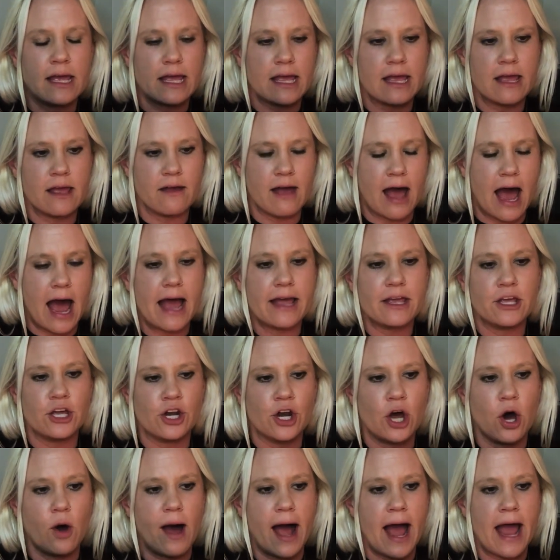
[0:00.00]
You
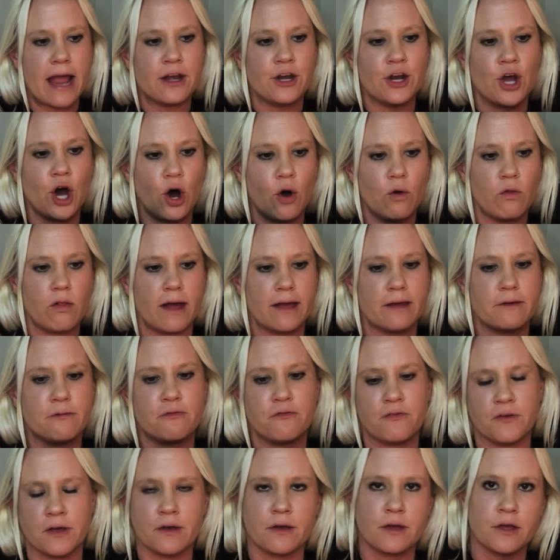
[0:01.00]
know, I know like
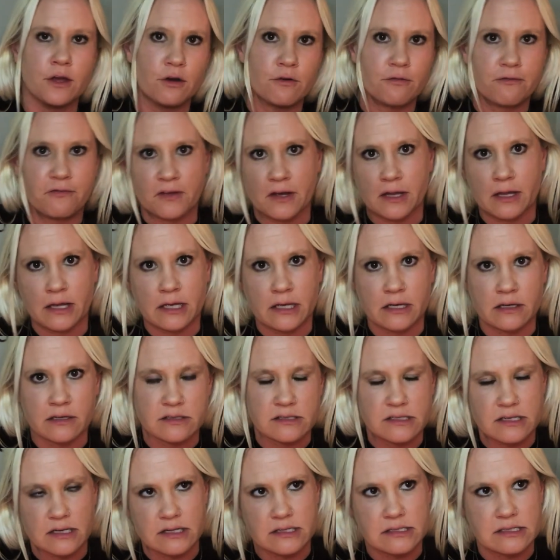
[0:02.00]
feeling your
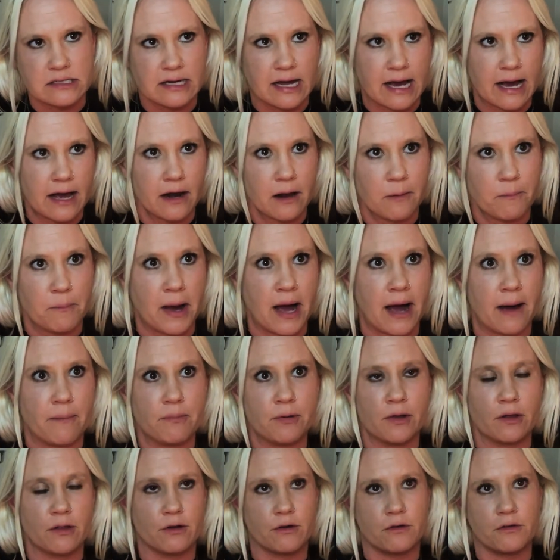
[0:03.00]
feelings is not a
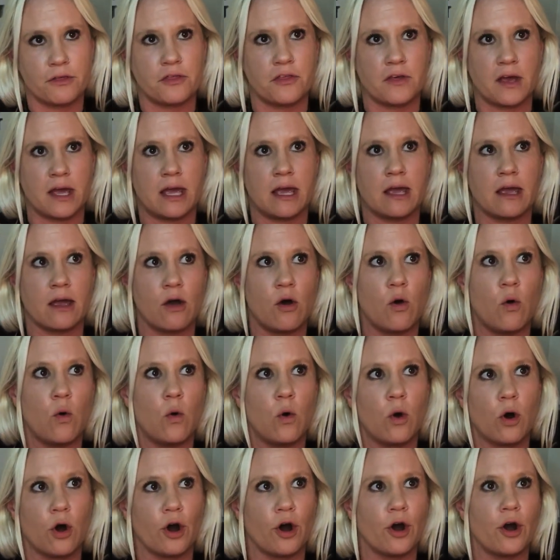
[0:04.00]
popular thing,
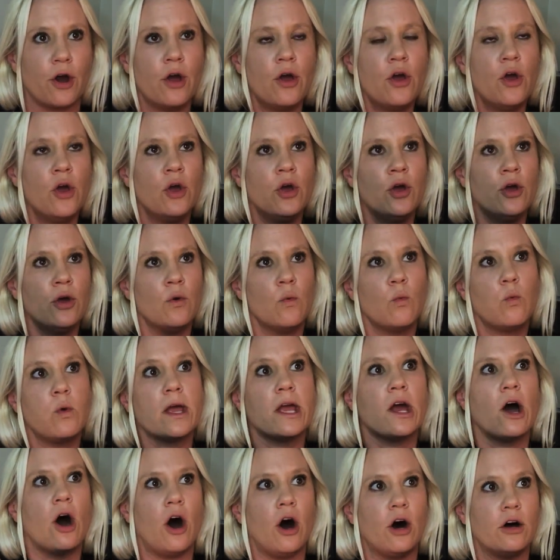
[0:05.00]
or
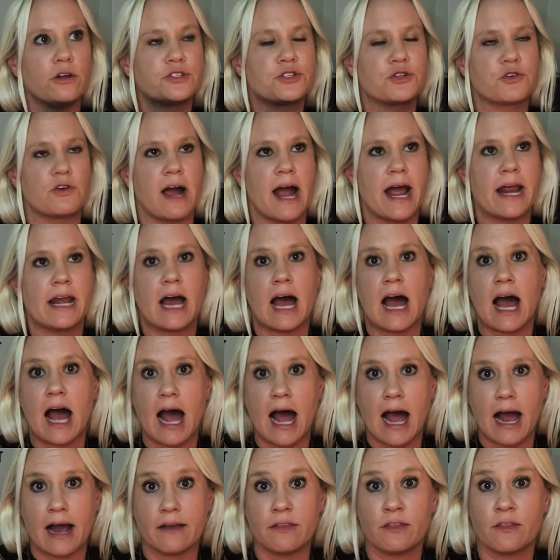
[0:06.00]
we all try to
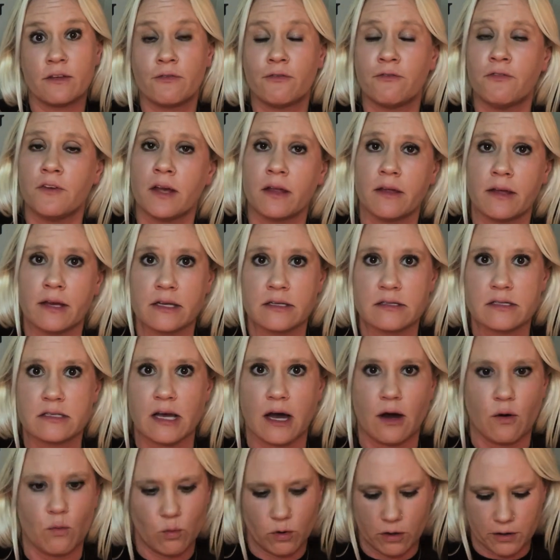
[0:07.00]
hide the feelings
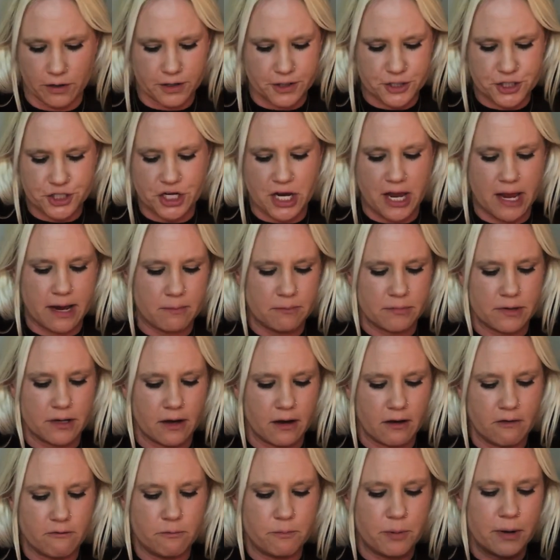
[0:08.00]
that we're ashamed
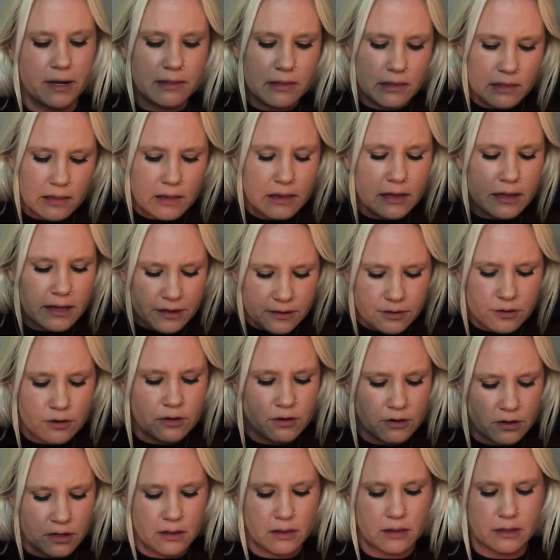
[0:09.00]
of, but
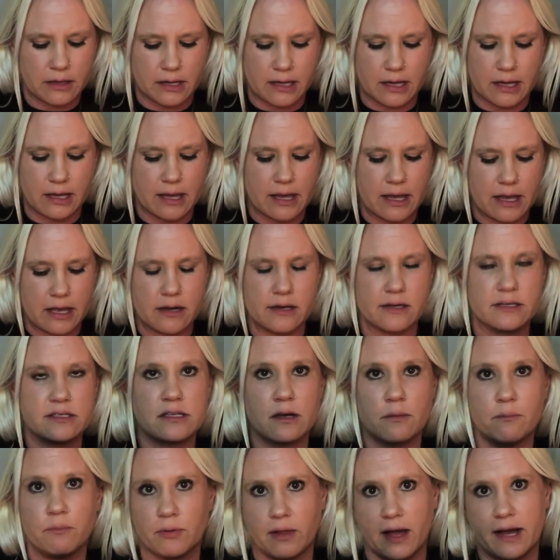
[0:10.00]
literally it is
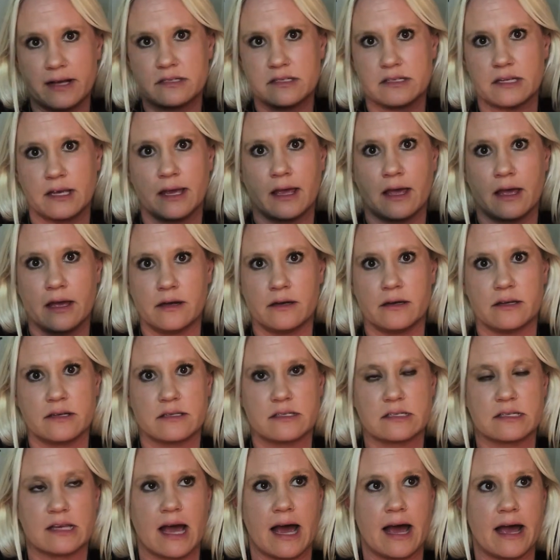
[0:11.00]
a blessing in
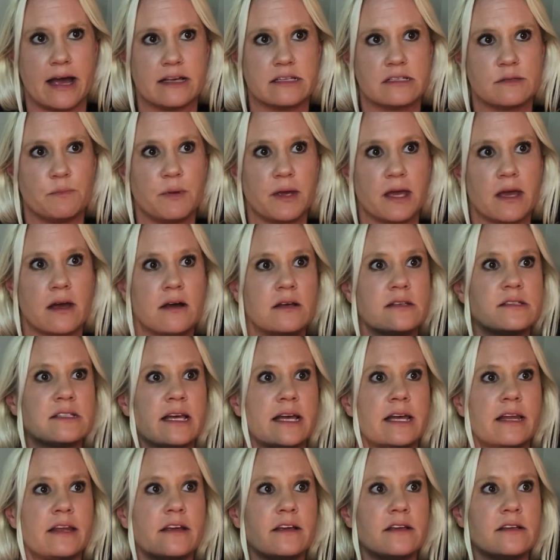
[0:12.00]
disguise because
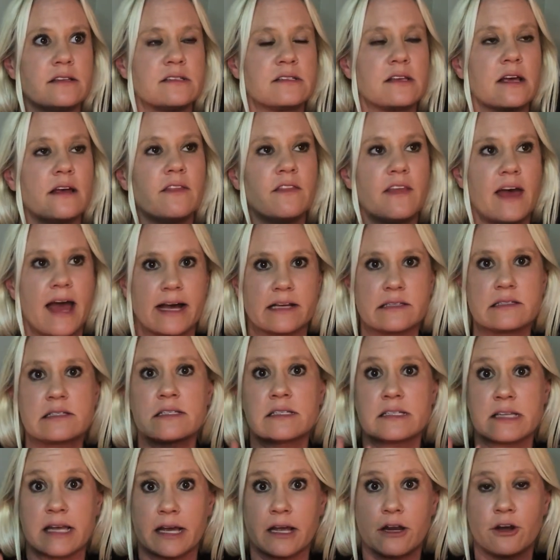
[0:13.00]
it is that
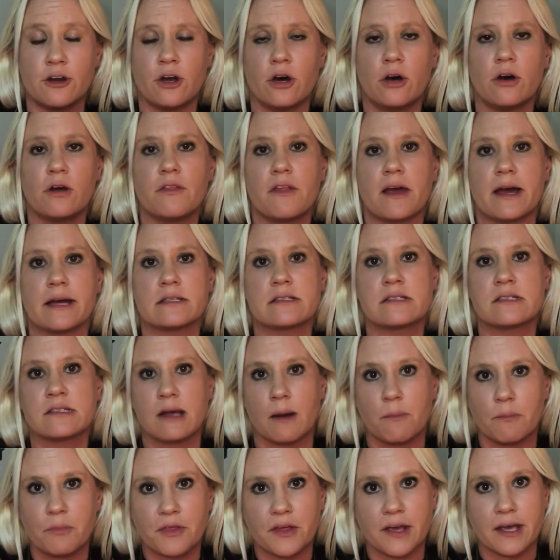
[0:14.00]
signal that
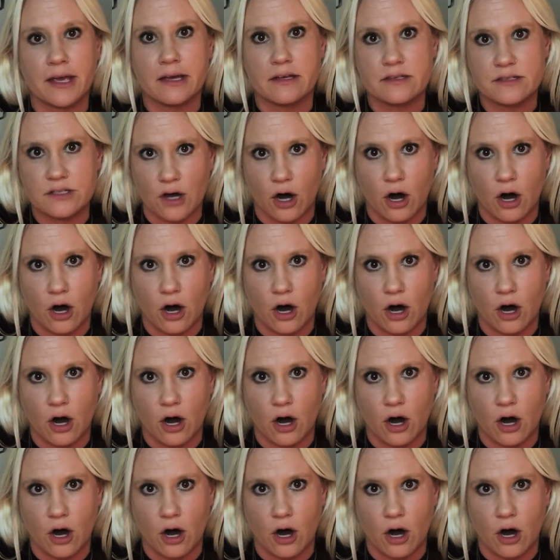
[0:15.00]
something is